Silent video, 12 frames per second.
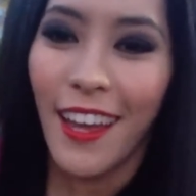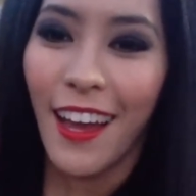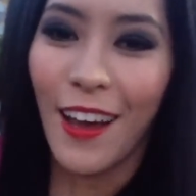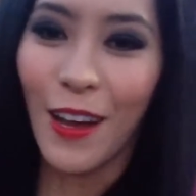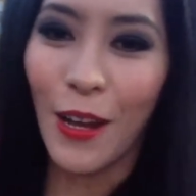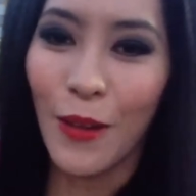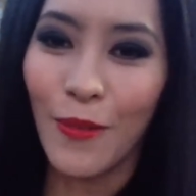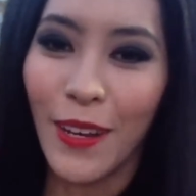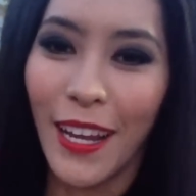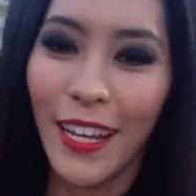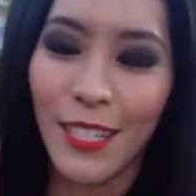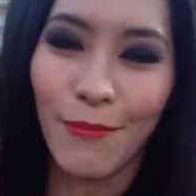and
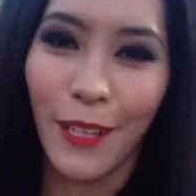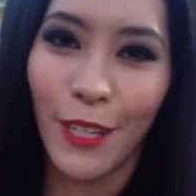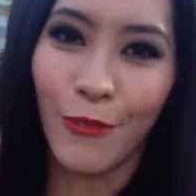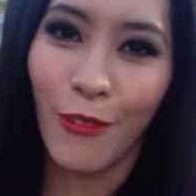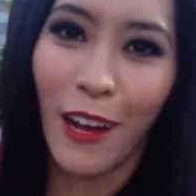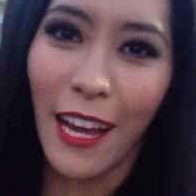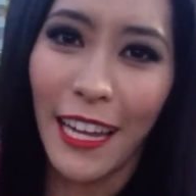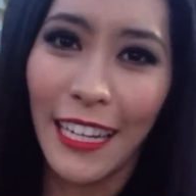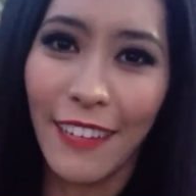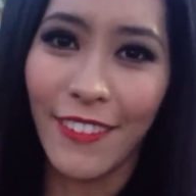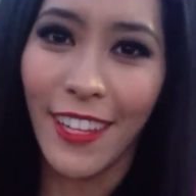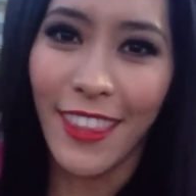I explained why and
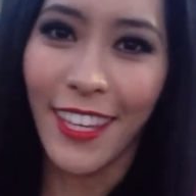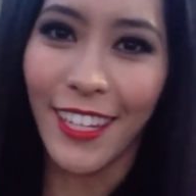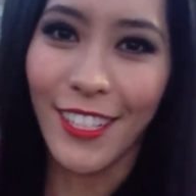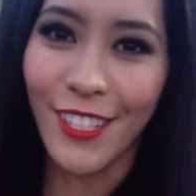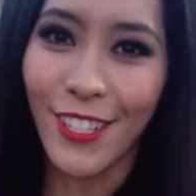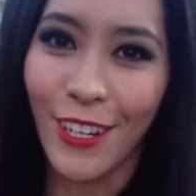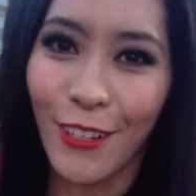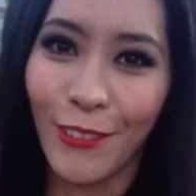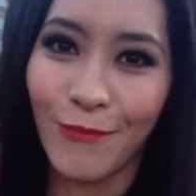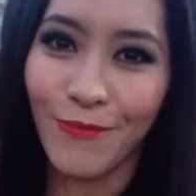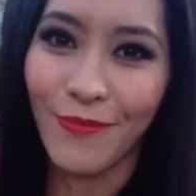everything. So